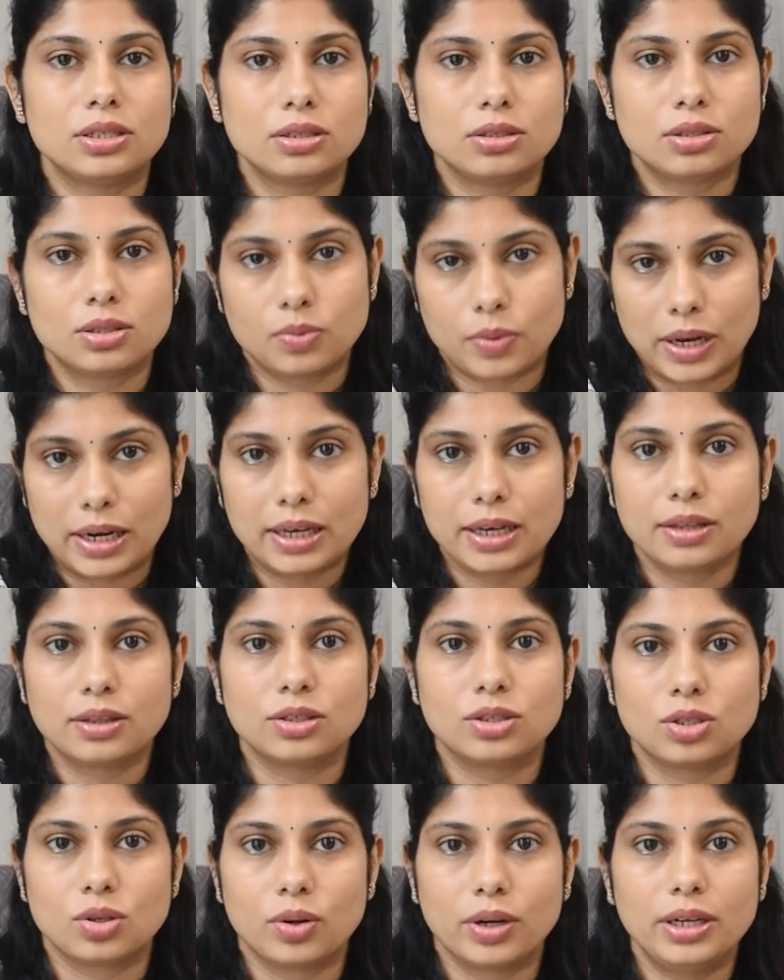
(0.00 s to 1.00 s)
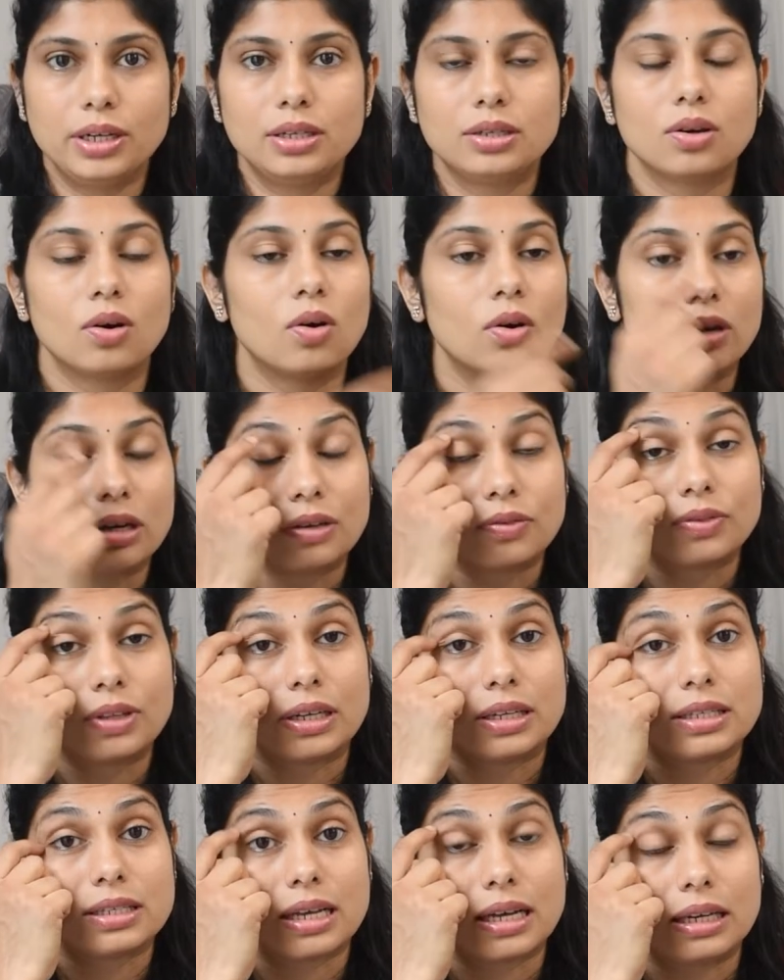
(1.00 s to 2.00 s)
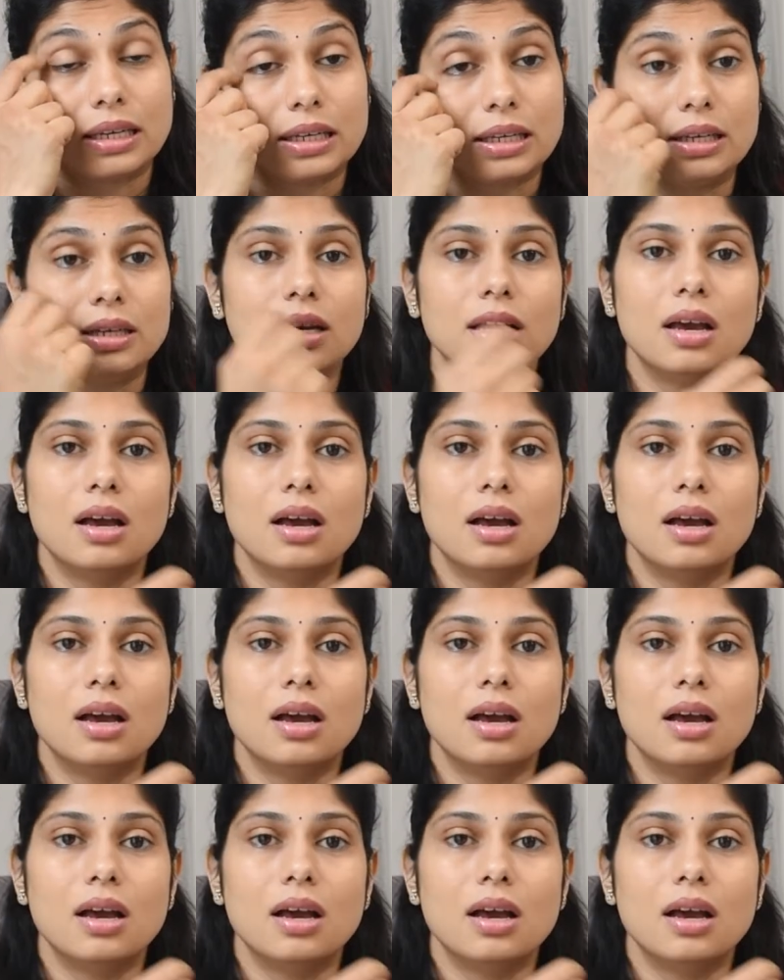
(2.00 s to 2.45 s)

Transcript: swelling in the joint or if there is any